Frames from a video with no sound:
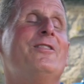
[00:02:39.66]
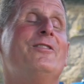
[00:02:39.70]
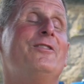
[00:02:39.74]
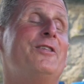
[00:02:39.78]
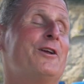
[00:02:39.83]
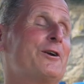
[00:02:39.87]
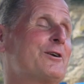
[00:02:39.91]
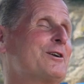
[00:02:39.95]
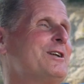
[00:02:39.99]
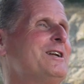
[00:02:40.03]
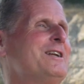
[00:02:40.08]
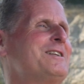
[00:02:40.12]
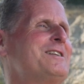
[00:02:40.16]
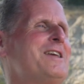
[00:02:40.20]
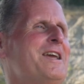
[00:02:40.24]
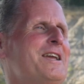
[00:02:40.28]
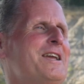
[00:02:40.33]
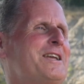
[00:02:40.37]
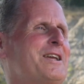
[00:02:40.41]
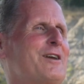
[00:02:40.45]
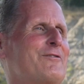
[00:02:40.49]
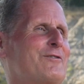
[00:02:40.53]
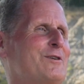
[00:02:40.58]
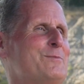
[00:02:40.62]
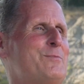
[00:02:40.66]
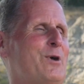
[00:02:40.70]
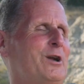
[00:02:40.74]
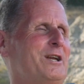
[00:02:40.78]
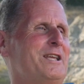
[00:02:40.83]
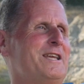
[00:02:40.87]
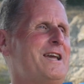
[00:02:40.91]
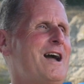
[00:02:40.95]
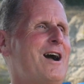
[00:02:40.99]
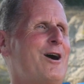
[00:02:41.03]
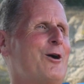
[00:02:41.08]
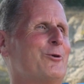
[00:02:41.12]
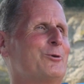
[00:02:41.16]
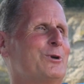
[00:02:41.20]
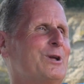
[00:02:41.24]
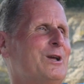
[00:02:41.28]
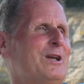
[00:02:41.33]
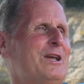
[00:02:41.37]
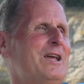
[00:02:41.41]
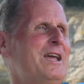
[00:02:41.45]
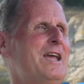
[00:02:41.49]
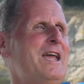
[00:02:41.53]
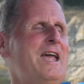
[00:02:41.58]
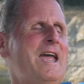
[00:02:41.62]
They're going to take everybody out
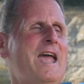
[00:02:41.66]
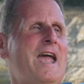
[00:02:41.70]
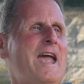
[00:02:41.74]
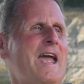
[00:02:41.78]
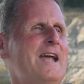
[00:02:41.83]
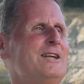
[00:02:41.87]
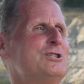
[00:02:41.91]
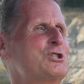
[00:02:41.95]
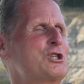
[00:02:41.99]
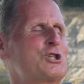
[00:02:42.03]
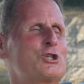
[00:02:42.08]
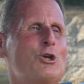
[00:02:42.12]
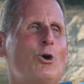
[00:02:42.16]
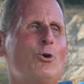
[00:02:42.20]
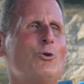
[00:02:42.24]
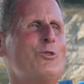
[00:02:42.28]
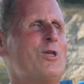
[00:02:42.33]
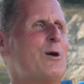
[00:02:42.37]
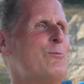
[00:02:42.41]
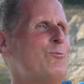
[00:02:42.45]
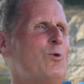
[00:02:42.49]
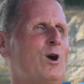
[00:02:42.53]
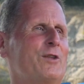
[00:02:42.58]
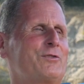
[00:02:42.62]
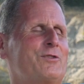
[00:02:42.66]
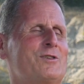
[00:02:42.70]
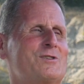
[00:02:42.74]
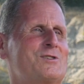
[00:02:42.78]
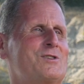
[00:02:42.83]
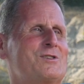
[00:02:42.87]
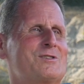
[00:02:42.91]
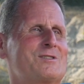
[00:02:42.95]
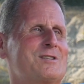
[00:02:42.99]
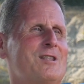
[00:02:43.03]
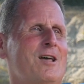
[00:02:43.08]
and show them what this is